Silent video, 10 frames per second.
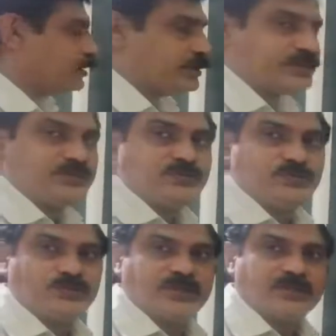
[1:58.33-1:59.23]
it is
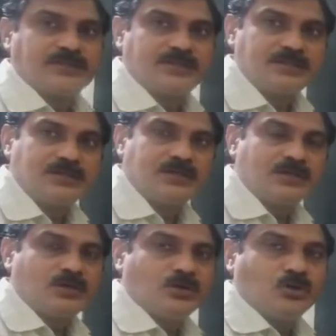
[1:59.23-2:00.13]
known as the
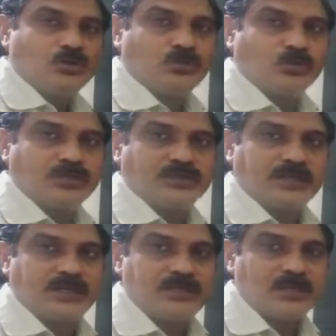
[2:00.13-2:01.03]
pollen
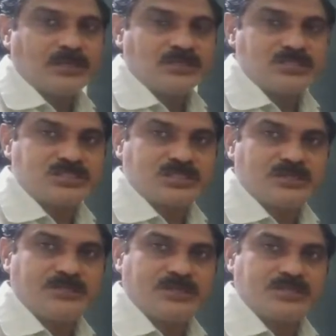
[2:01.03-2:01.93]
grain
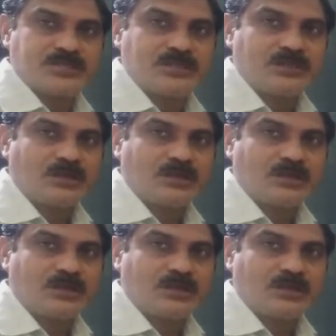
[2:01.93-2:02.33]
germination